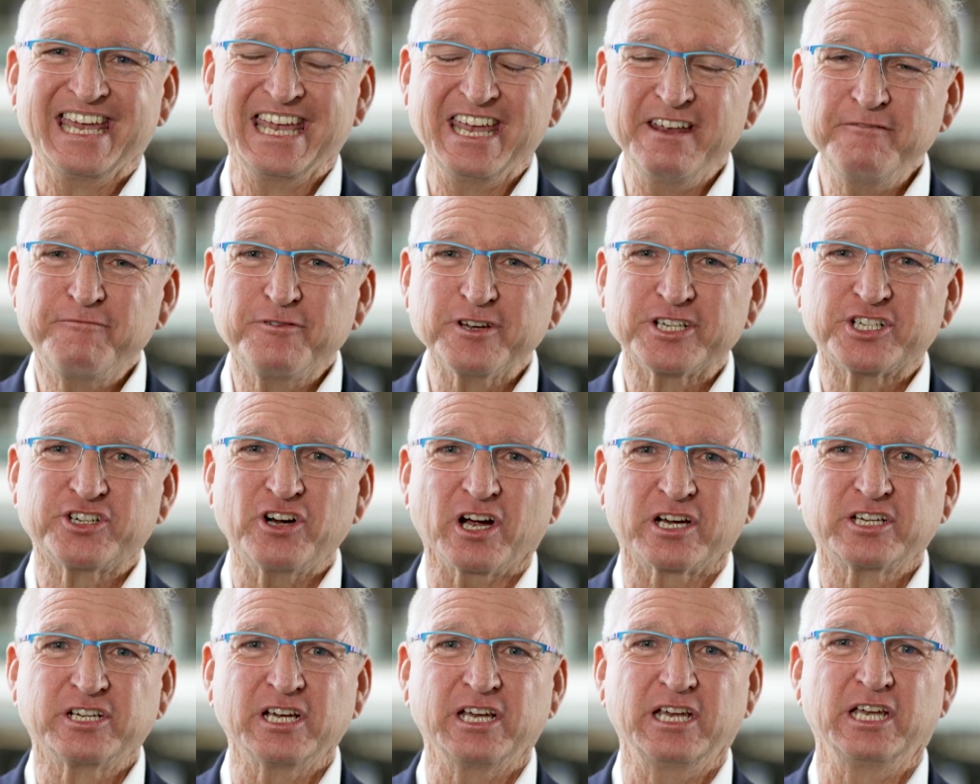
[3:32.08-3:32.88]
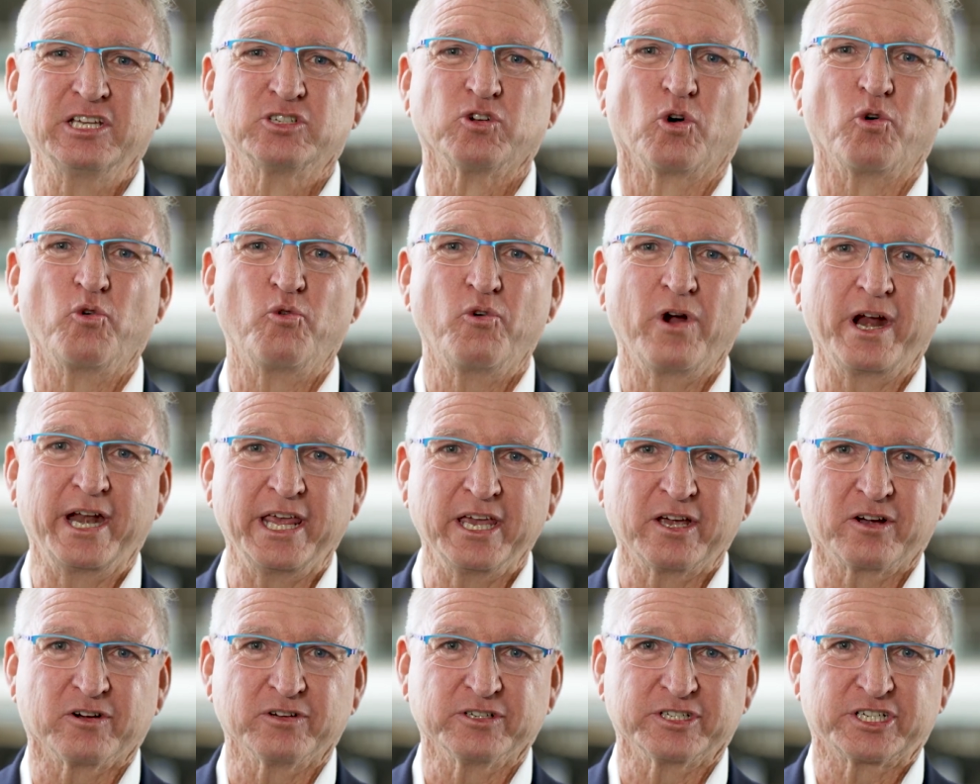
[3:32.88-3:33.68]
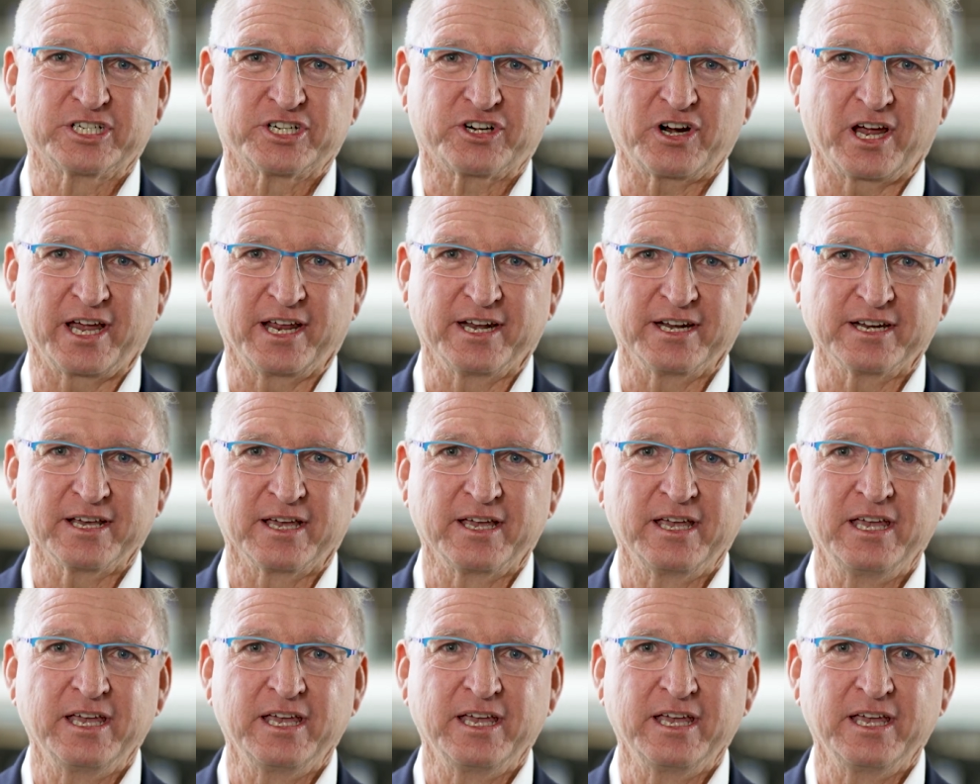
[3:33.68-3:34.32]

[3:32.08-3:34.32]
Infrastructure is already constrained.